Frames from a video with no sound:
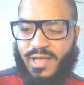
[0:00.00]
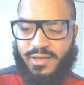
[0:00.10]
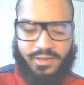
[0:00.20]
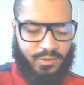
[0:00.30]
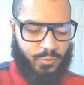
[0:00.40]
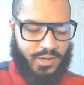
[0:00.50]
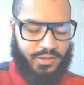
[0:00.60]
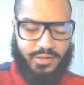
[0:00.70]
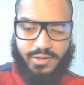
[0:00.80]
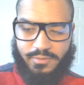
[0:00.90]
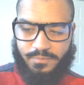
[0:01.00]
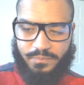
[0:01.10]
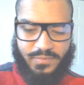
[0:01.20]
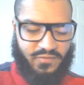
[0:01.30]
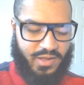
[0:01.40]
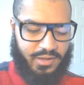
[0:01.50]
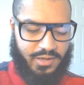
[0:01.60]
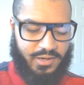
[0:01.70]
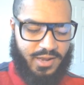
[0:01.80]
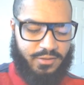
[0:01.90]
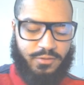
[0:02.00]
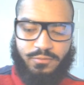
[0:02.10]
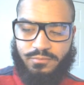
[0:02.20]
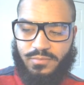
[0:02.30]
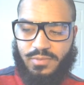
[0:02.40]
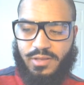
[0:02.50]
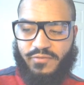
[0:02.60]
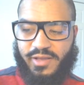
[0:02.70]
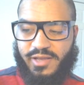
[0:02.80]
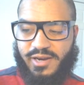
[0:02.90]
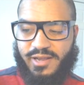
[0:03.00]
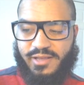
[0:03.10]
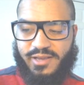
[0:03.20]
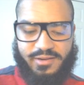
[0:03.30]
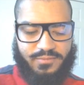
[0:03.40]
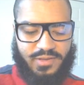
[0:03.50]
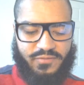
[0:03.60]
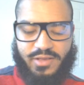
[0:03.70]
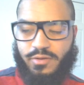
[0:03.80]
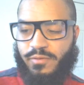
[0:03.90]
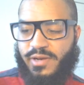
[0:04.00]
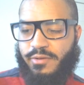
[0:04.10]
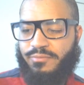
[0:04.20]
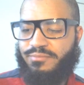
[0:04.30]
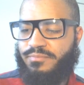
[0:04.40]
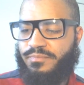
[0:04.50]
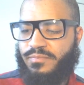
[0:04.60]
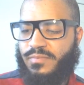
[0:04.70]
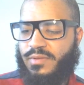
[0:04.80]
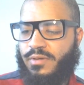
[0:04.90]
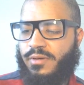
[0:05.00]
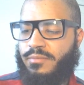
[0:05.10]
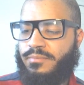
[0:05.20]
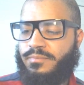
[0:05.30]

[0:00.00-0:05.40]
I get what I get. If I get it, I don't. If I get it, I get it. If I don't, I don't. Yeah.